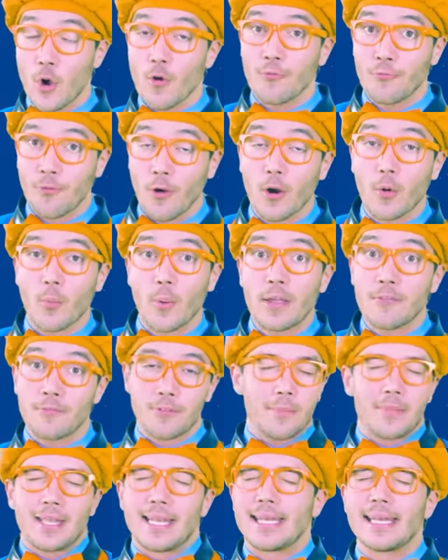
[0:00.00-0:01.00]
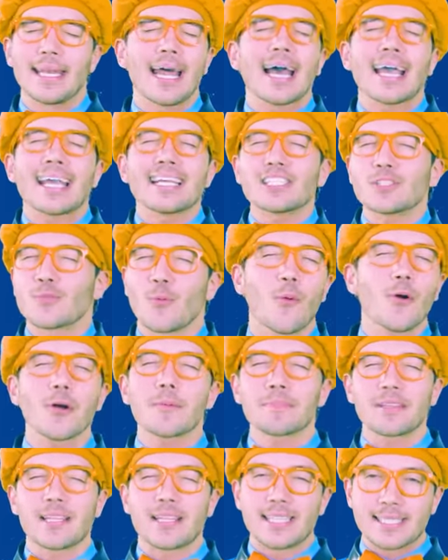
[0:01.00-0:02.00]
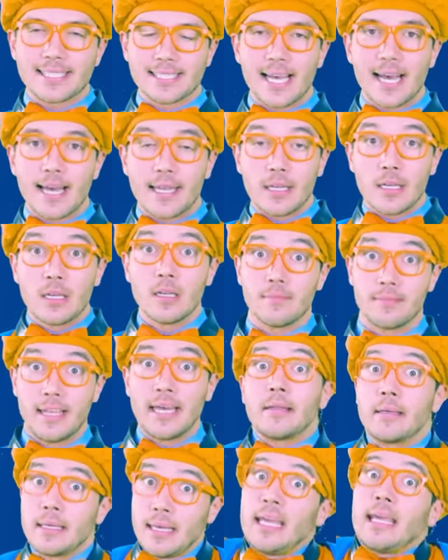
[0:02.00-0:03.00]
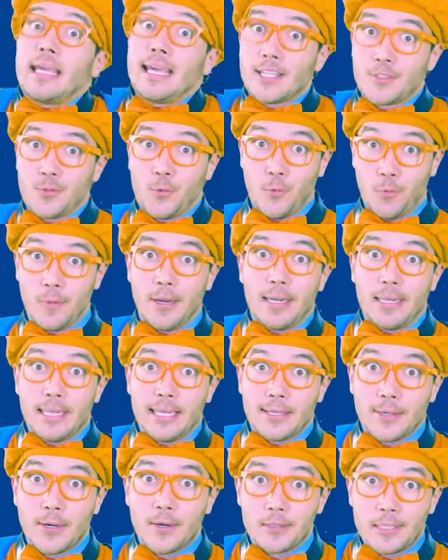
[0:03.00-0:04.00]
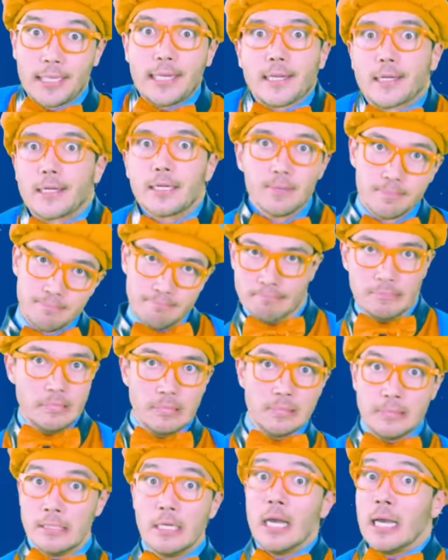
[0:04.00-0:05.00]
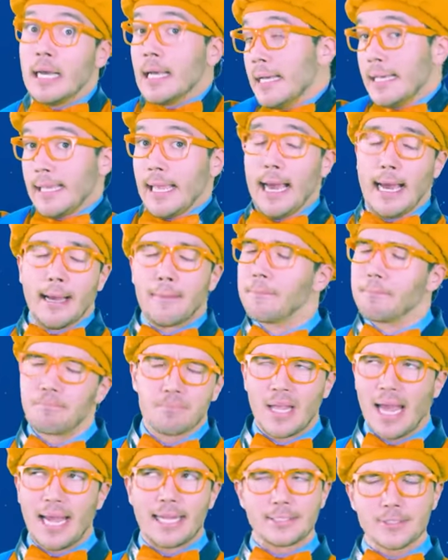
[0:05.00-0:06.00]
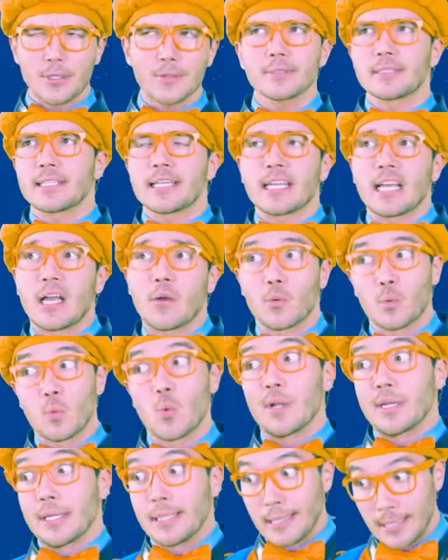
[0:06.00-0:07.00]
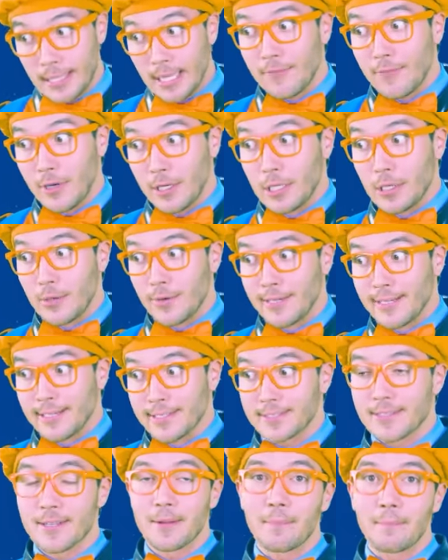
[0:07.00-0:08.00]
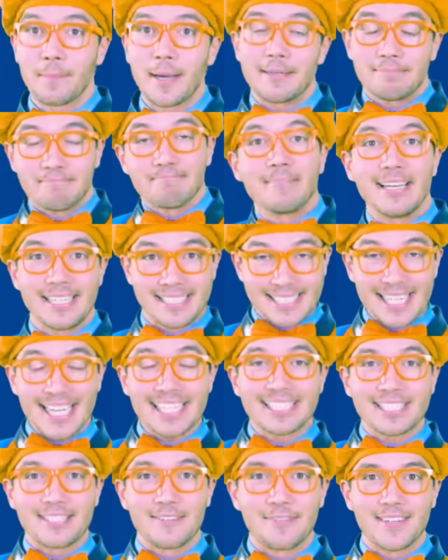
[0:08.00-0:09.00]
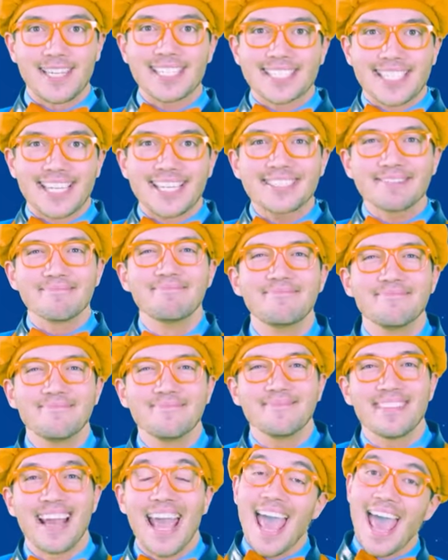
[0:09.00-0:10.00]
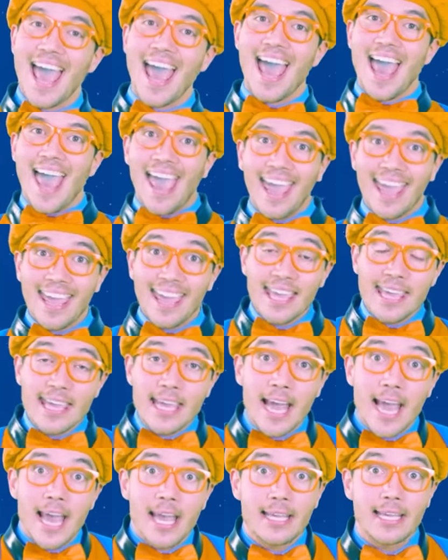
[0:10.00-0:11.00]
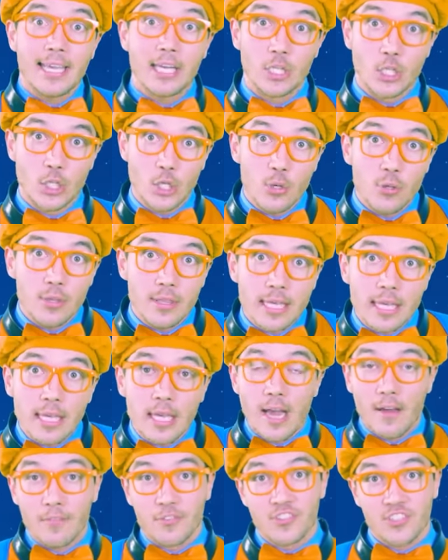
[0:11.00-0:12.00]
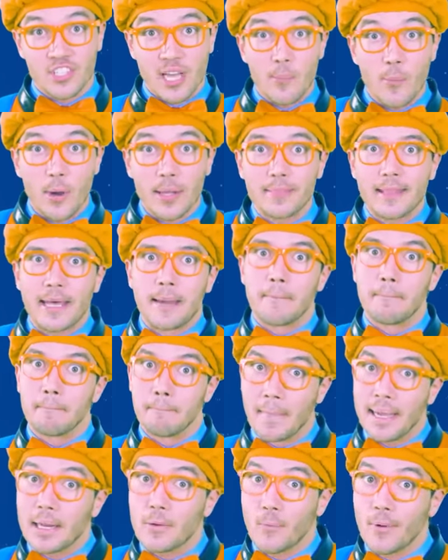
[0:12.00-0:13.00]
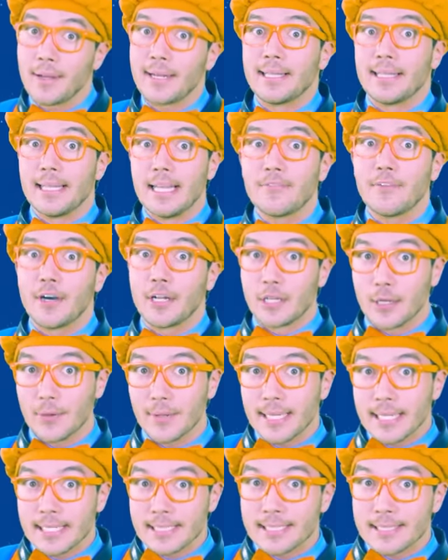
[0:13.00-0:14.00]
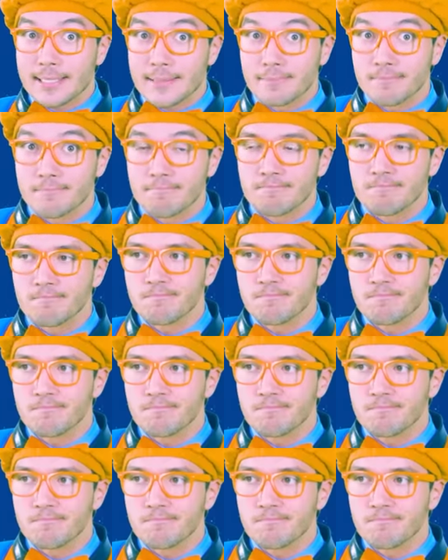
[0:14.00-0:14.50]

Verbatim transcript: so far away from the nice warmth of the sun that it gets really cold here. Yeah, don't think I would want to live on Uranus, but it's nice to visit. Hey, can you think of someone that might want to live on Uranus?